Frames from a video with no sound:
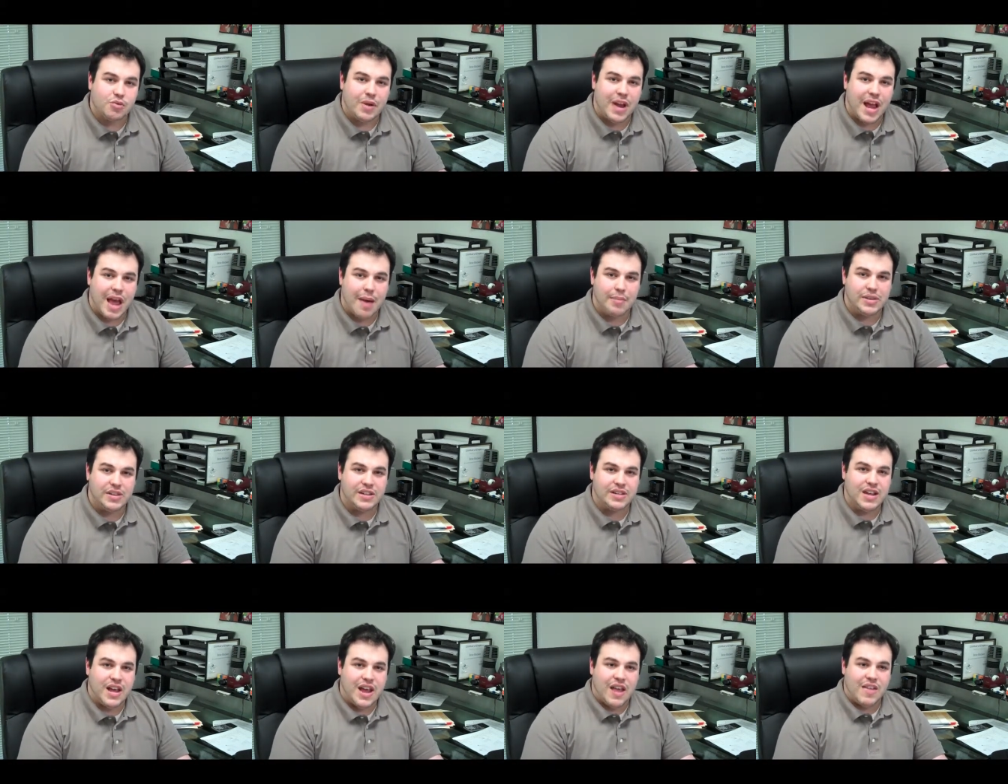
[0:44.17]
What happens
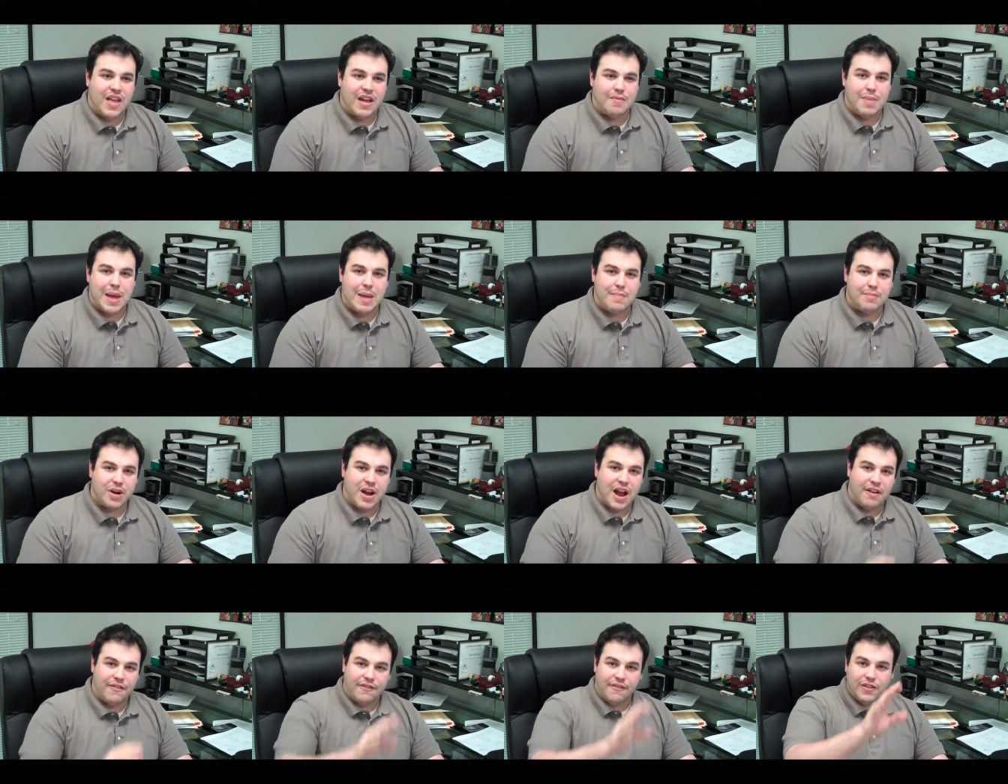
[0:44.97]
is that paper
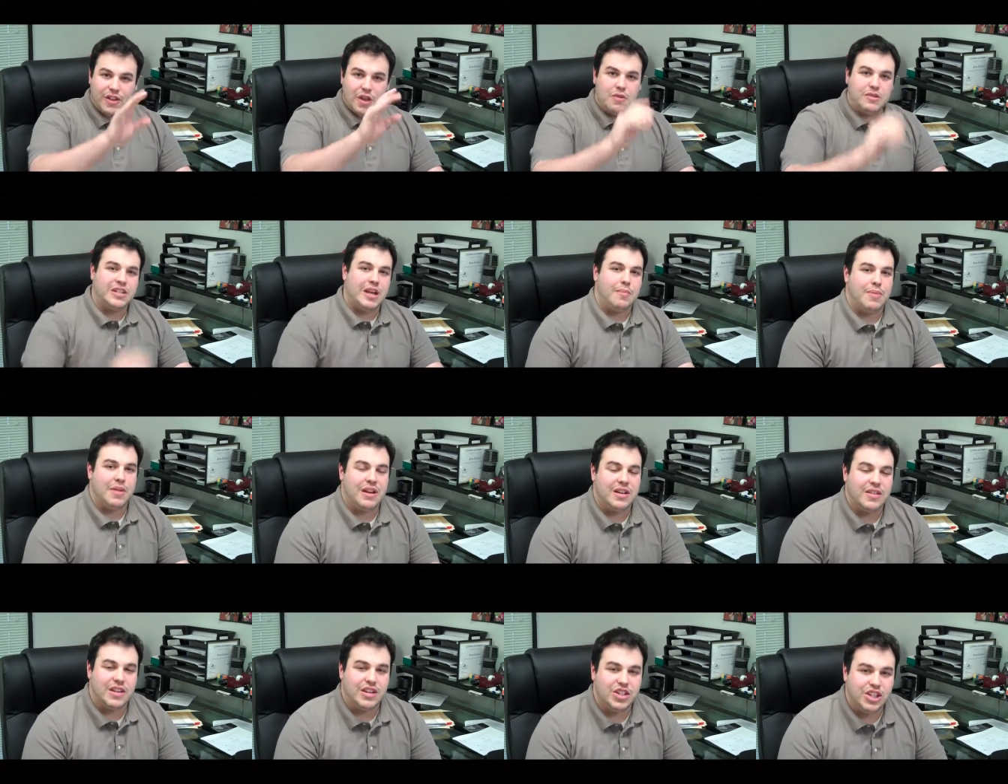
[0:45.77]
kind of floats up
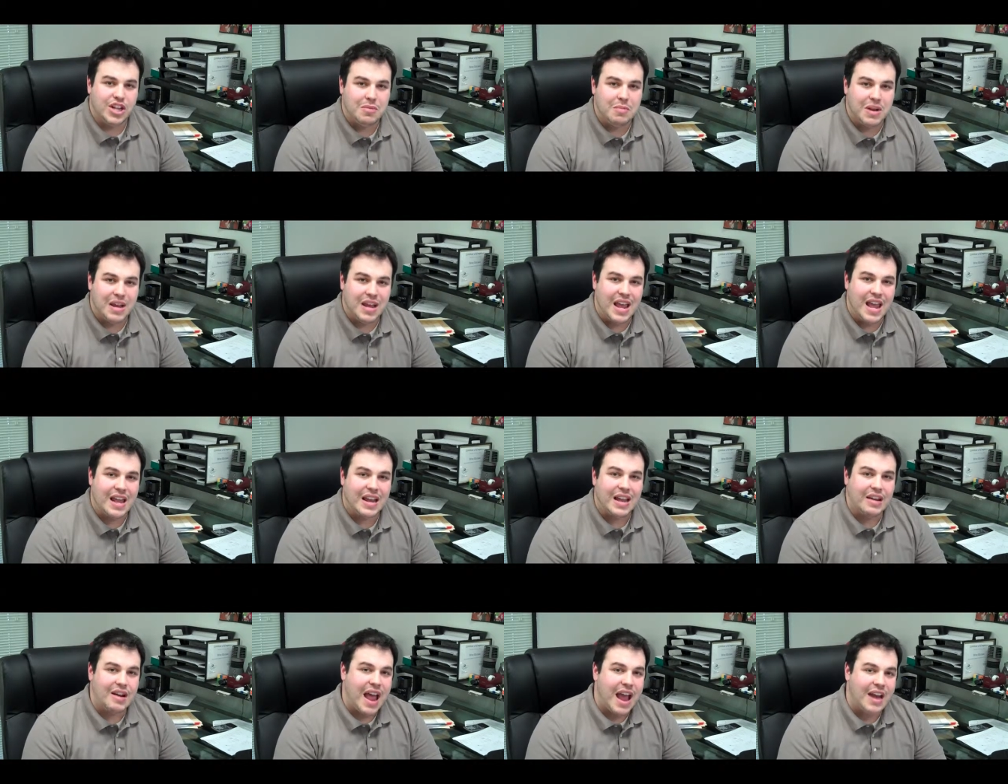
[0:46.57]
into the chimney and
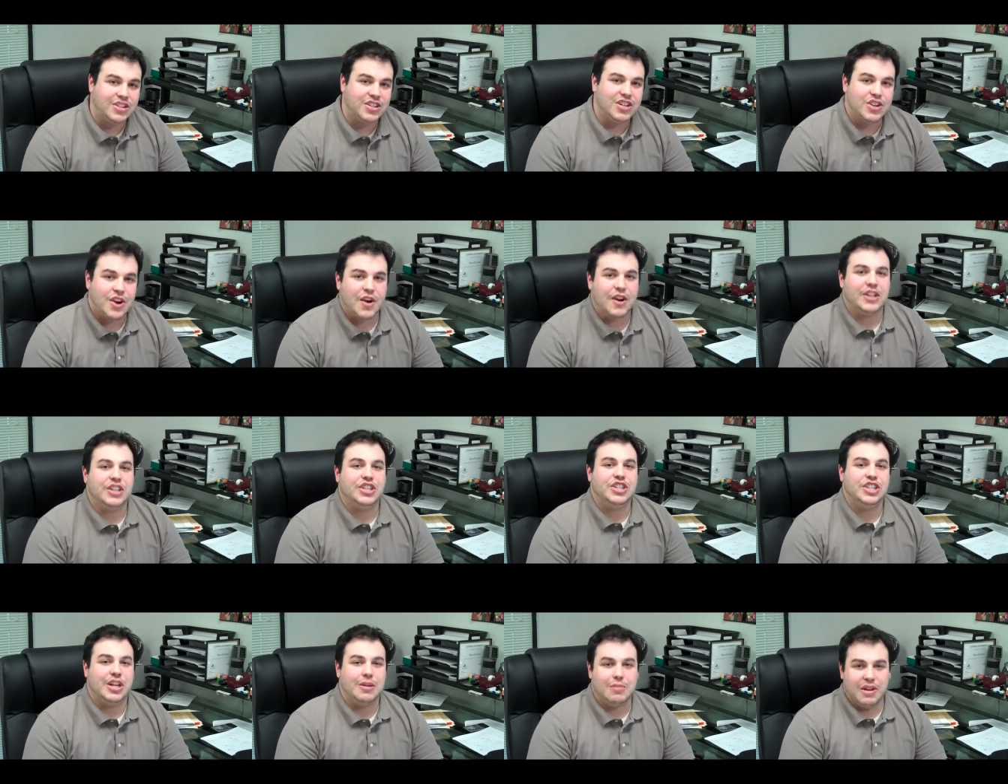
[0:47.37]
can actually start a
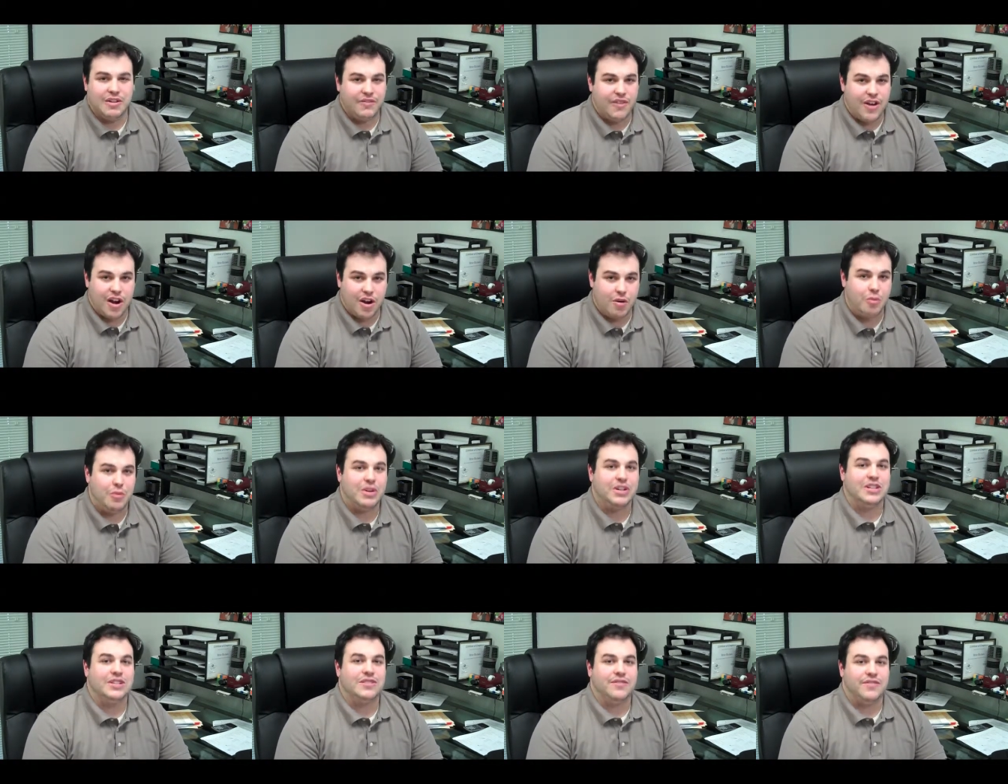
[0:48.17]
chimney fire,
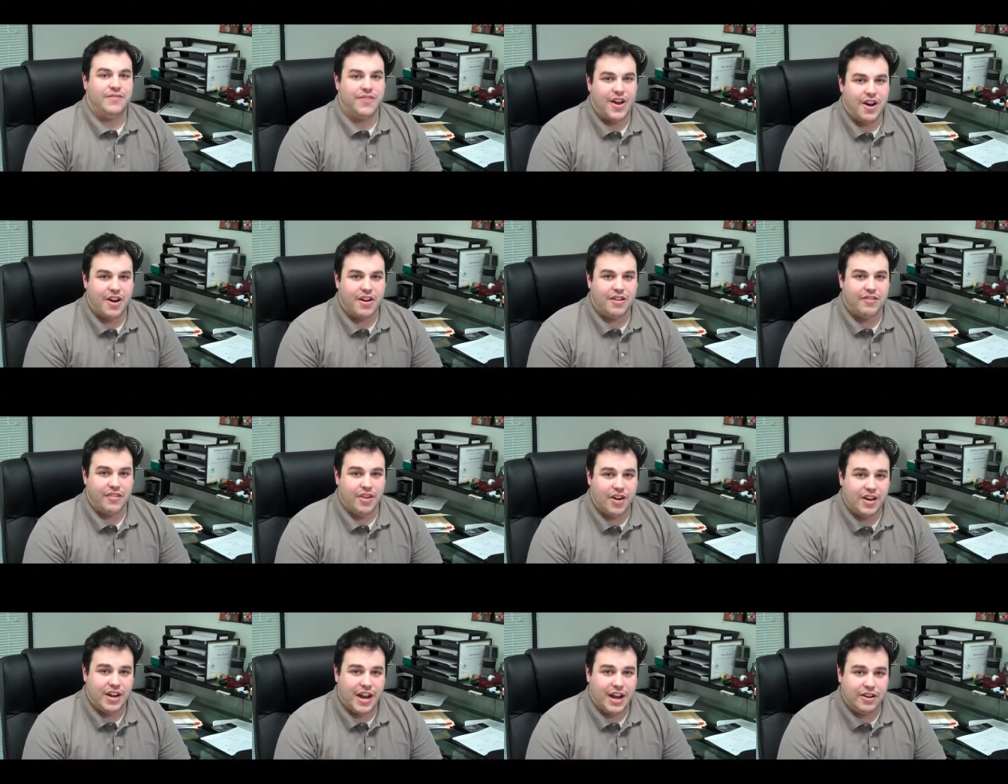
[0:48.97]
which is very,
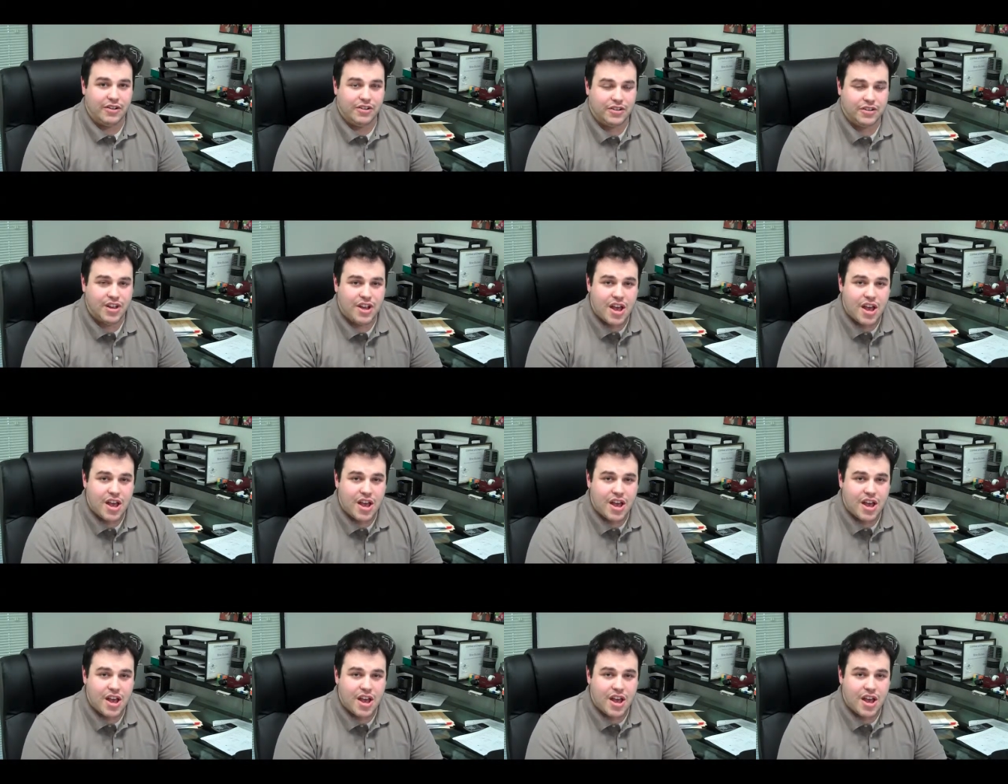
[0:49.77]
very dangerous.